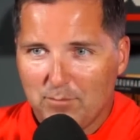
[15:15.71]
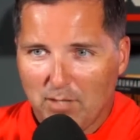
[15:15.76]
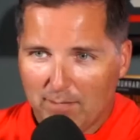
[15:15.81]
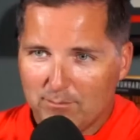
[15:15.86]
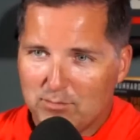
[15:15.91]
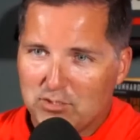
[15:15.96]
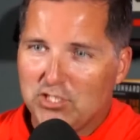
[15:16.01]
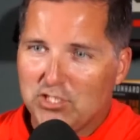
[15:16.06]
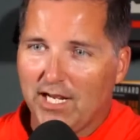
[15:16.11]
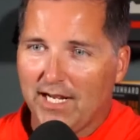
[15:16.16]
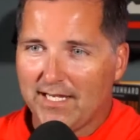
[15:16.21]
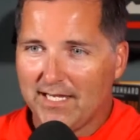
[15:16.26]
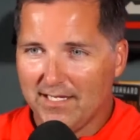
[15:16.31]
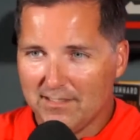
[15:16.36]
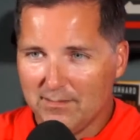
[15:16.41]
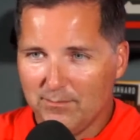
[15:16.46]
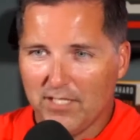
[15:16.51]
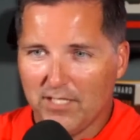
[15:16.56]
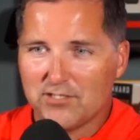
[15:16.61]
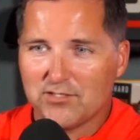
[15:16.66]
I'm, checking to
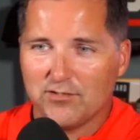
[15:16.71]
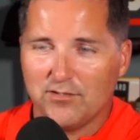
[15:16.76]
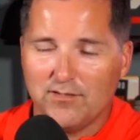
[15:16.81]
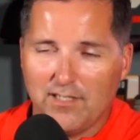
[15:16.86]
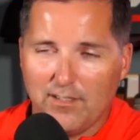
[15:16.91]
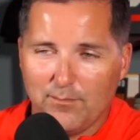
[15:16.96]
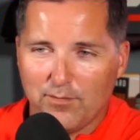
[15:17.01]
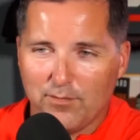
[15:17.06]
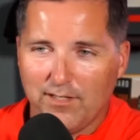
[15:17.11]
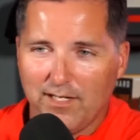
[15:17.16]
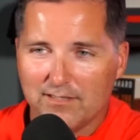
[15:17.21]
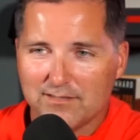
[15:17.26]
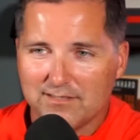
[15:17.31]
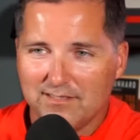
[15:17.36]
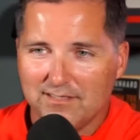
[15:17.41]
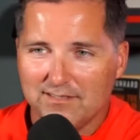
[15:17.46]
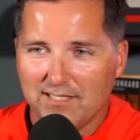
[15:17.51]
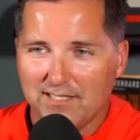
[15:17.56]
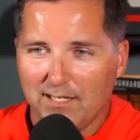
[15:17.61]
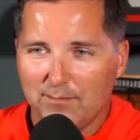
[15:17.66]
make sure that I'm pronouncing
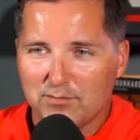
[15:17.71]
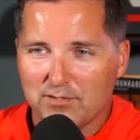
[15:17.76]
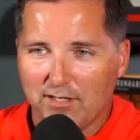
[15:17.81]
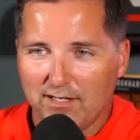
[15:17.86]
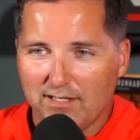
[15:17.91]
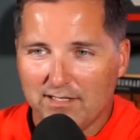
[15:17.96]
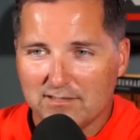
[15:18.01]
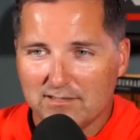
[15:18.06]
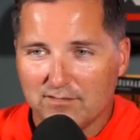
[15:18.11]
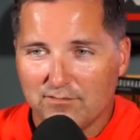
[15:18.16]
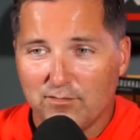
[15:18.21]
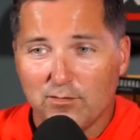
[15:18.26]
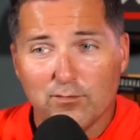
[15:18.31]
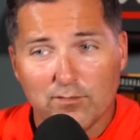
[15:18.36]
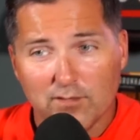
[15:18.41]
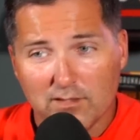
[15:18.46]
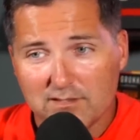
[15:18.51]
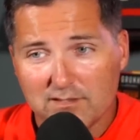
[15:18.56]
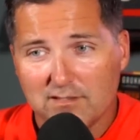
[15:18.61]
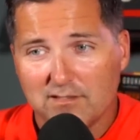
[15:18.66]
these names right because if you've
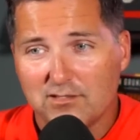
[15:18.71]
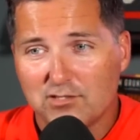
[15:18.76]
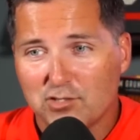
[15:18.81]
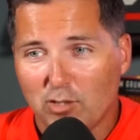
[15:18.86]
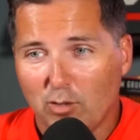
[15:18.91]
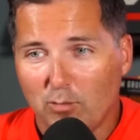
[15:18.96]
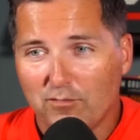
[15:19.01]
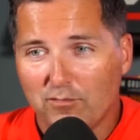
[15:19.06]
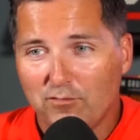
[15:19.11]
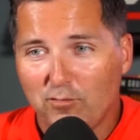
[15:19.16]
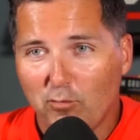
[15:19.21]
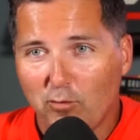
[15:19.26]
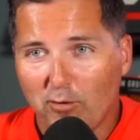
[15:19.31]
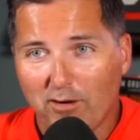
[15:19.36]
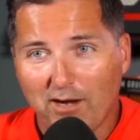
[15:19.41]
listened to the show before,